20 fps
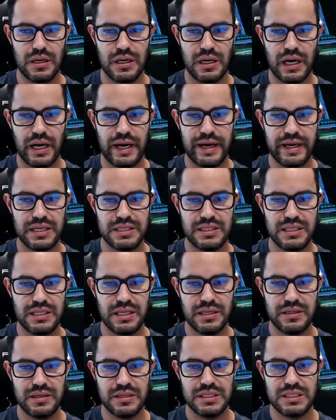I can see
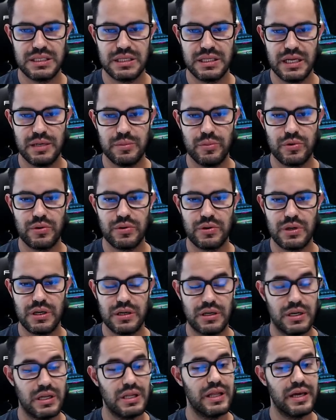that there is a label
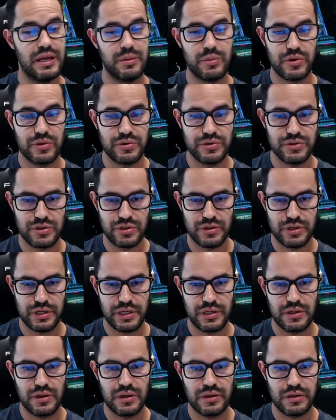
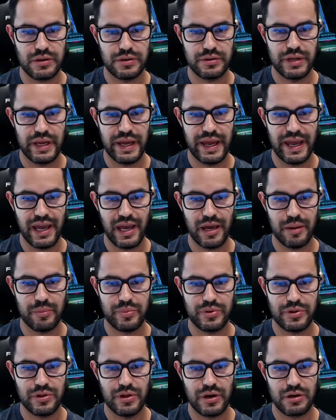called
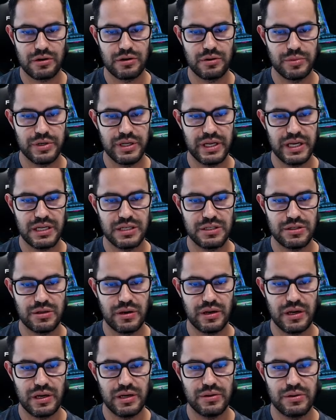
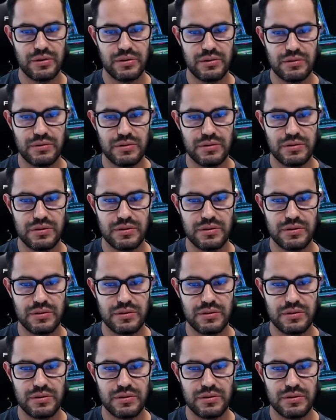app.kubernetes.io